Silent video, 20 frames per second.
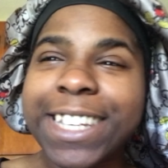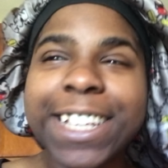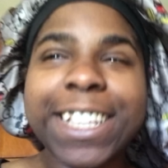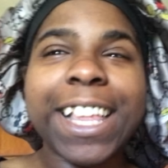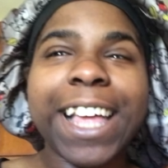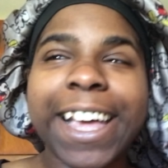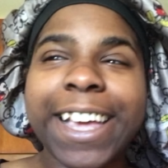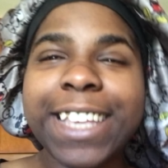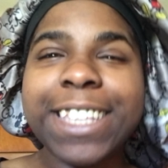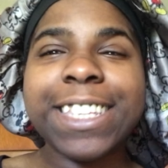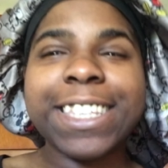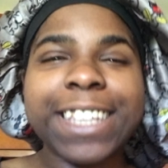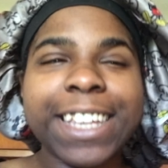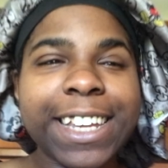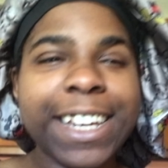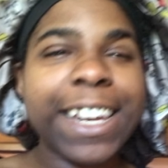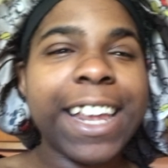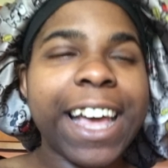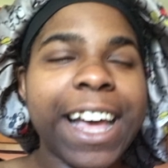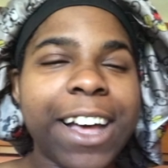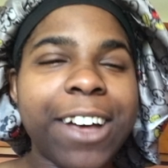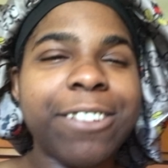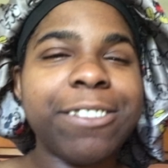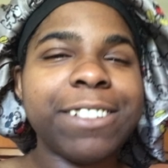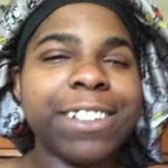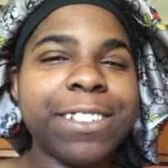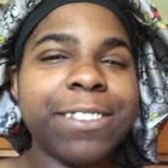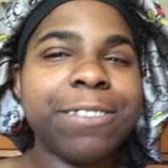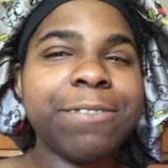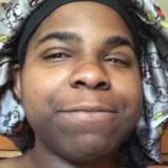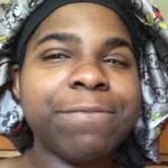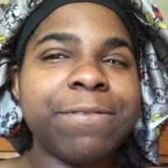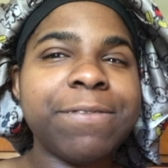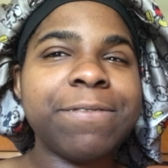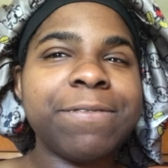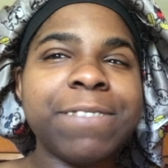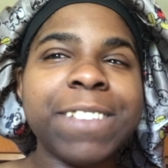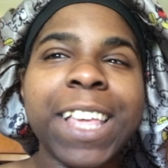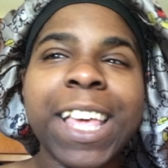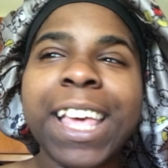to like sit down
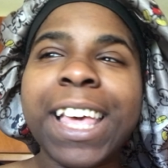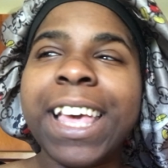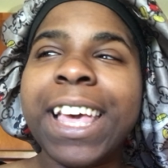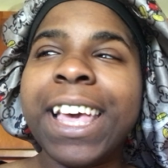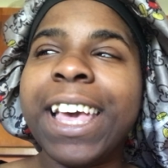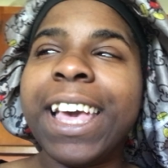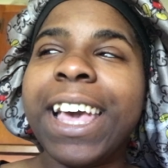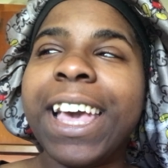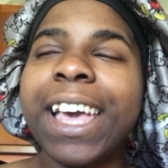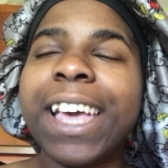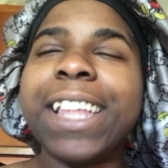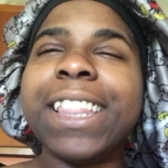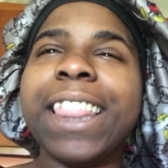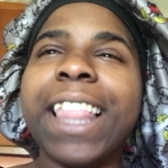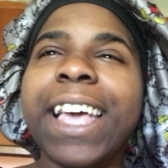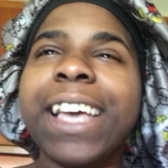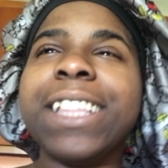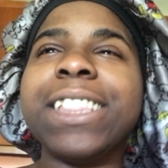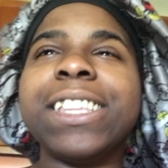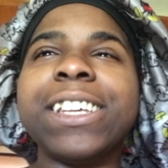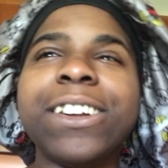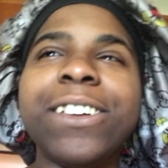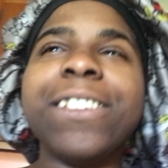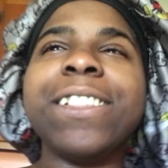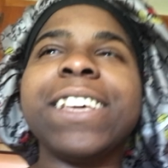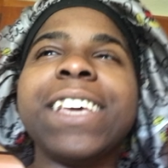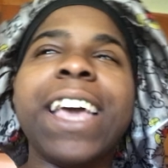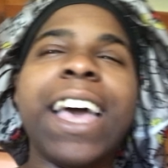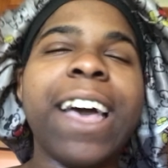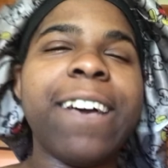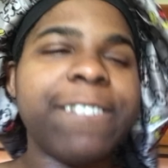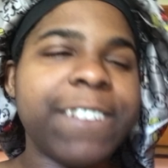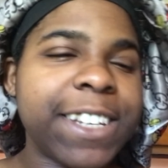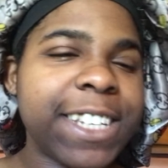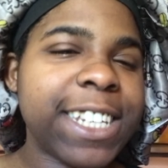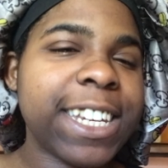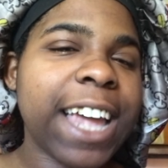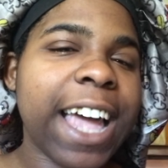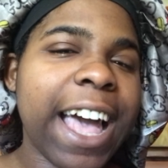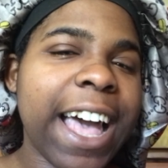and like literally have a
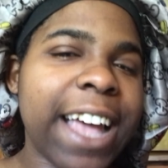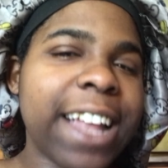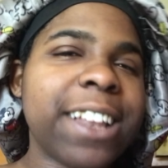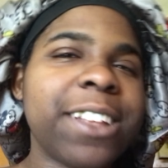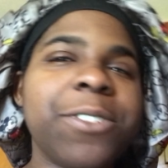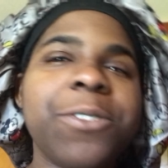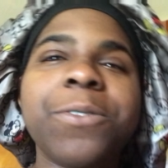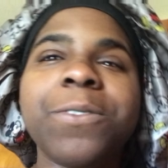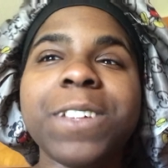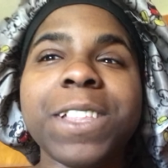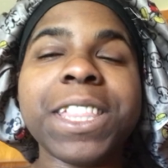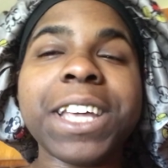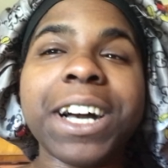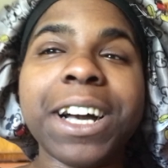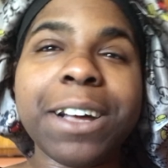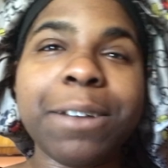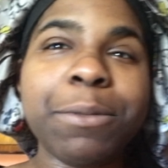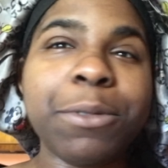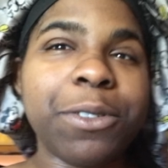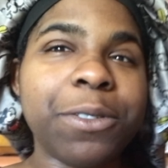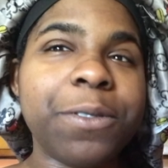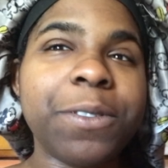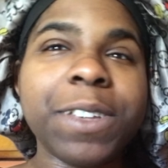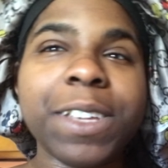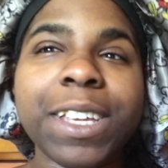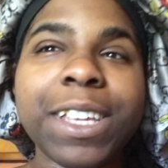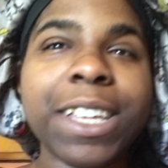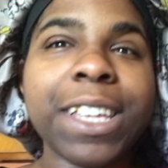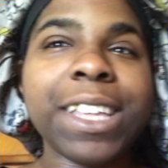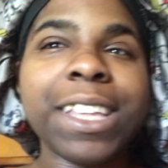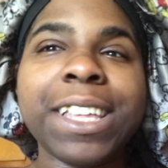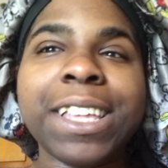chat with iMovie